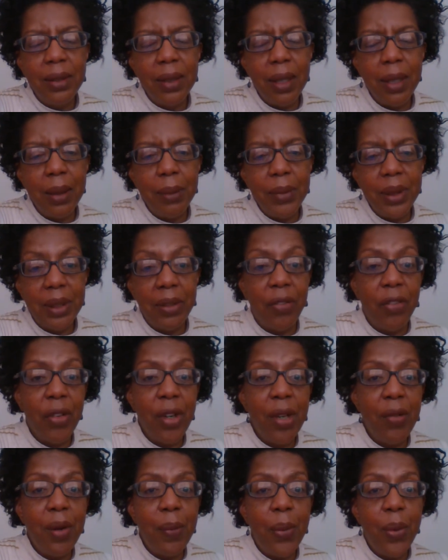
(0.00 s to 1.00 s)
It's a
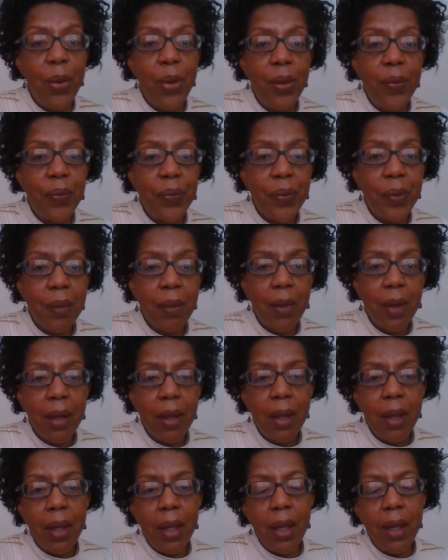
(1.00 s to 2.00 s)
free report
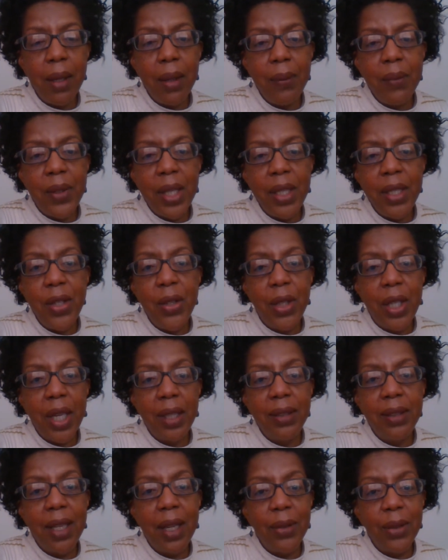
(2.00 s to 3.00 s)
that you
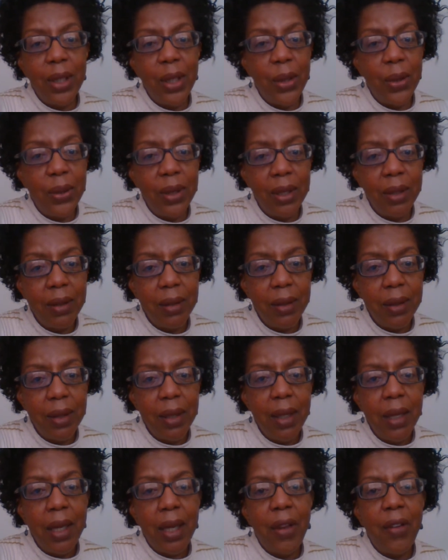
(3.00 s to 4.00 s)
can download
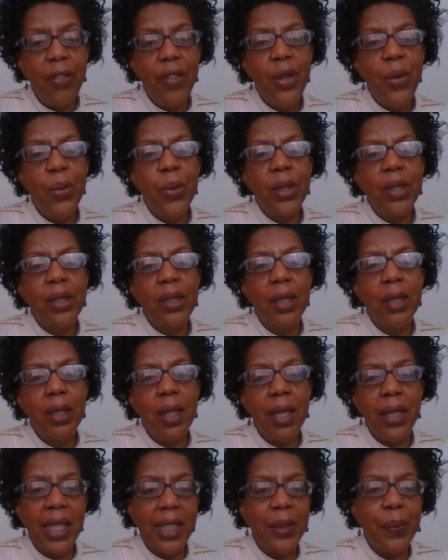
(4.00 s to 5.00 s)
if you want
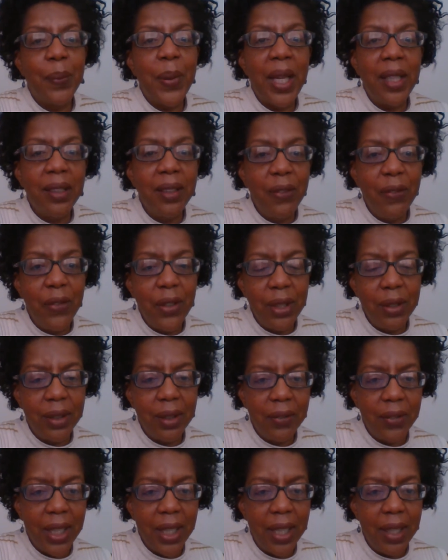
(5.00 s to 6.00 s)
an expanded version
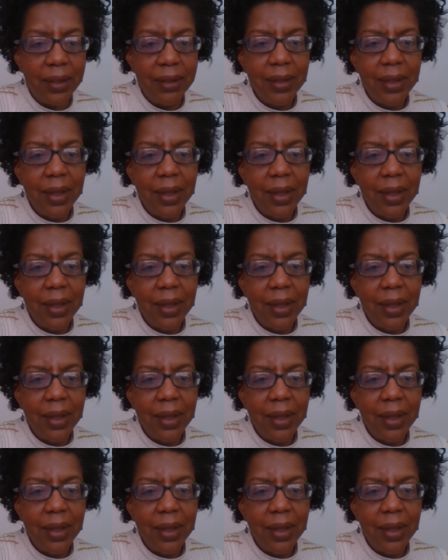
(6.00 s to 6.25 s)
of that.